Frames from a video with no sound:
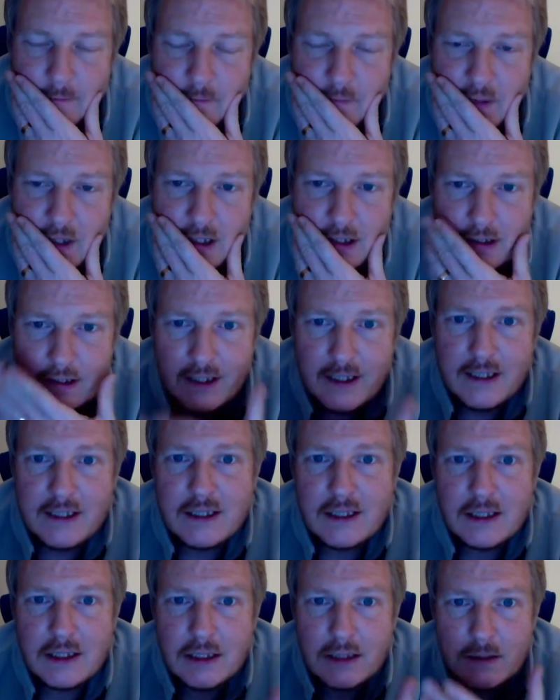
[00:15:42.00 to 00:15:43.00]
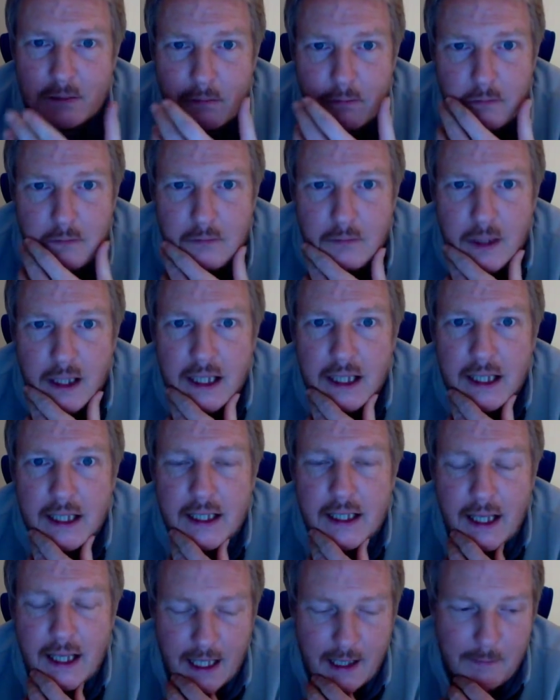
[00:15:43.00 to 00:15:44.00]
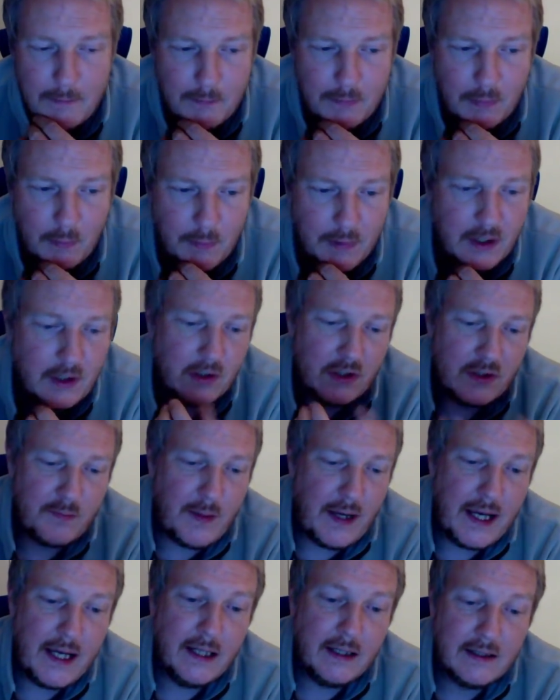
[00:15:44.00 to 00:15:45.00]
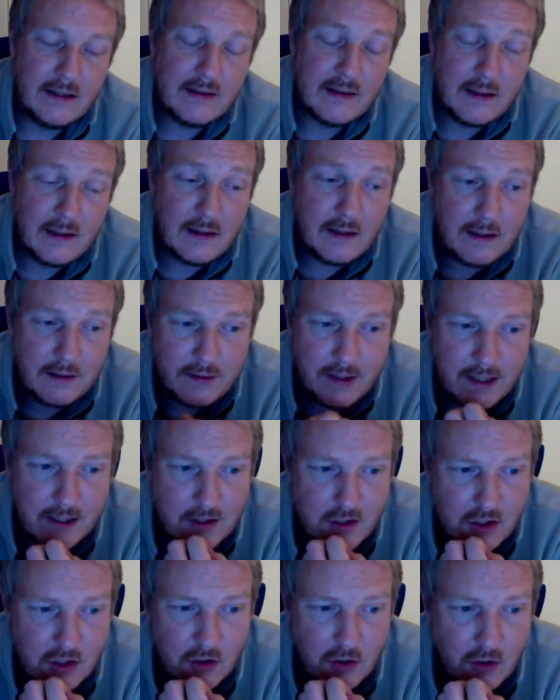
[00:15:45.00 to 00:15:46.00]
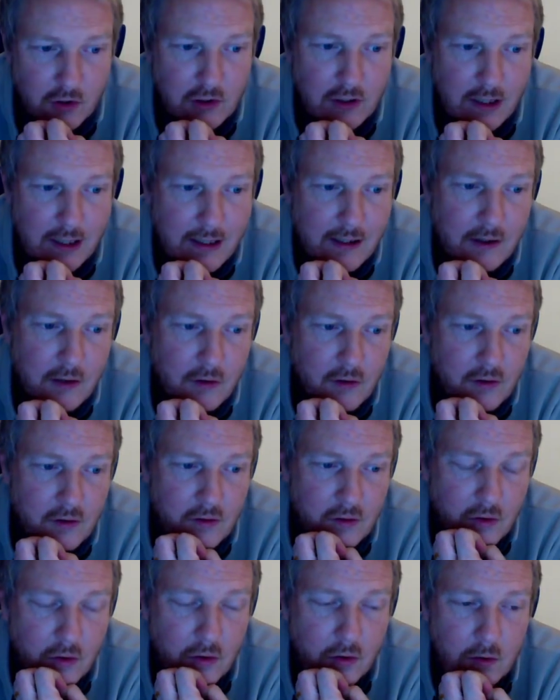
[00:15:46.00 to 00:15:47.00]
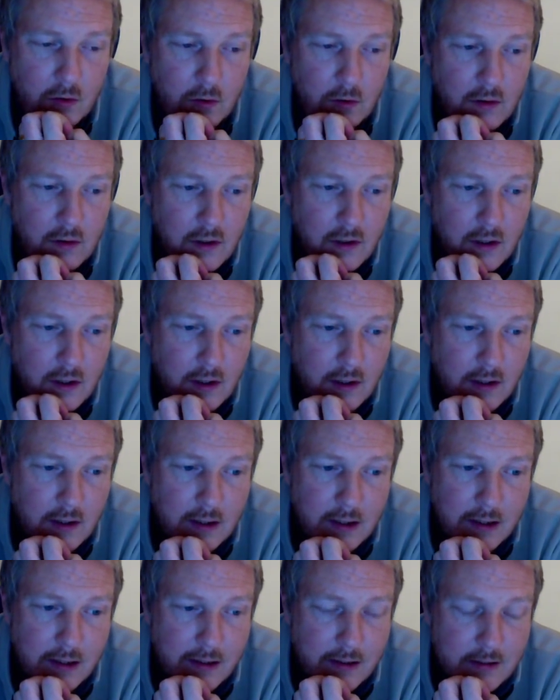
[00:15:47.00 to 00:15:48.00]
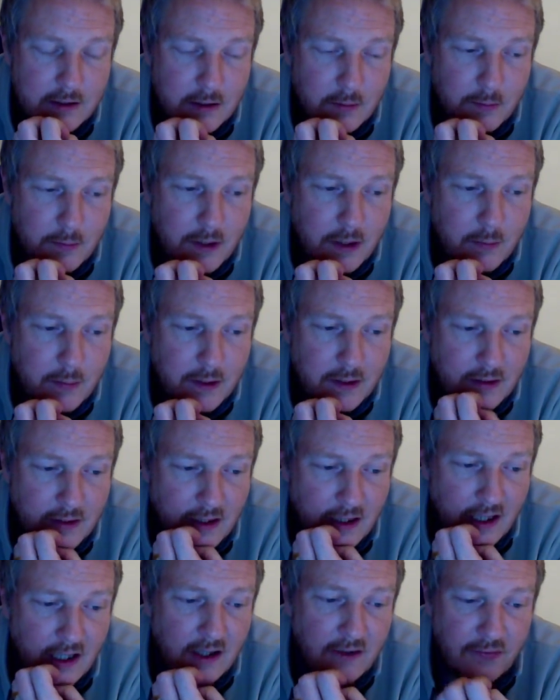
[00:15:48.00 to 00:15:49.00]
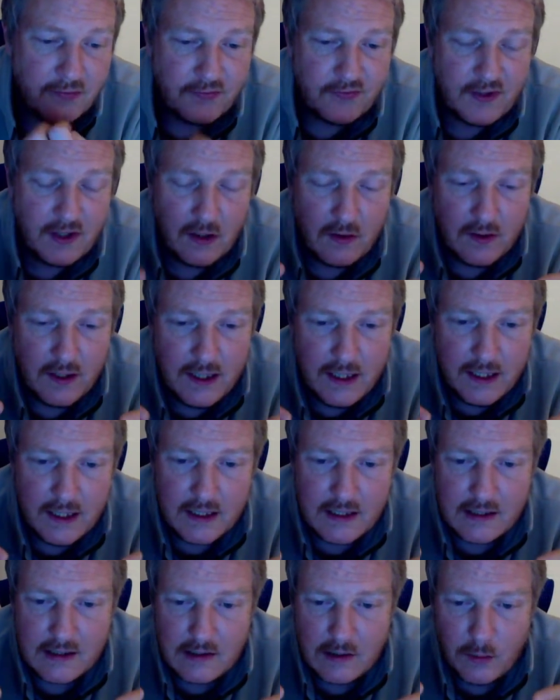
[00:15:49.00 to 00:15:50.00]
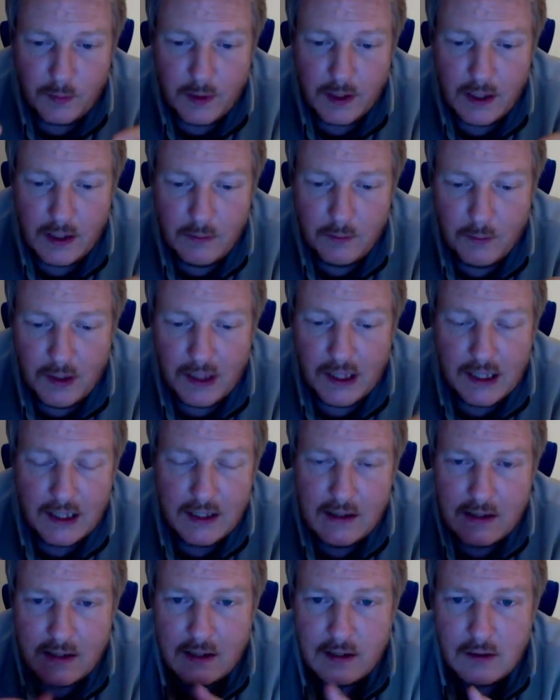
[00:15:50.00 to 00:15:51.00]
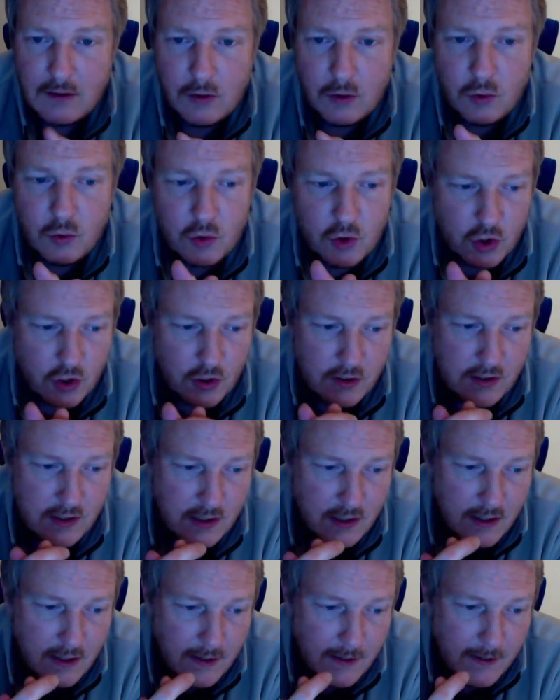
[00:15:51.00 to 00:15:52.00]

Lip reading: that this may happen because banks are actually not allowed to hold XRP. But if there is to be big institutions